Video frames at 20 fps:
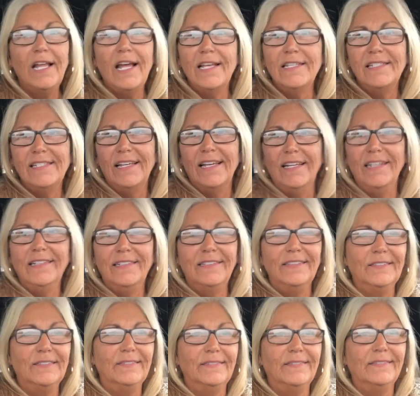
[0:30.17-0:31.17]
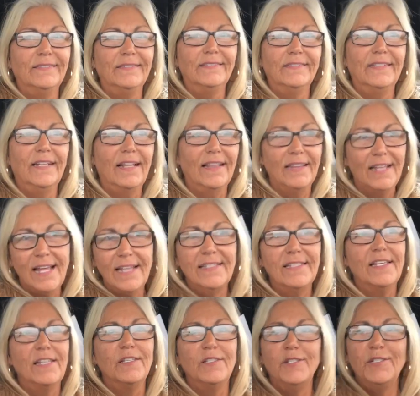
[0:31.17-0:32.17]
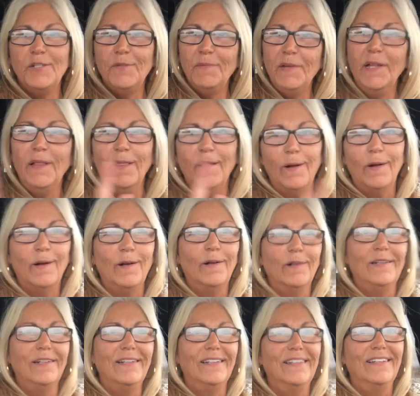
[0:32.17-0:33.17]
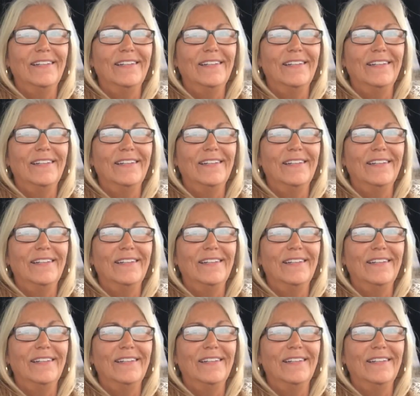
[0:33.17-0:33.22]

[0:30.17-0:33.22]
lesson. Lessons to be learned.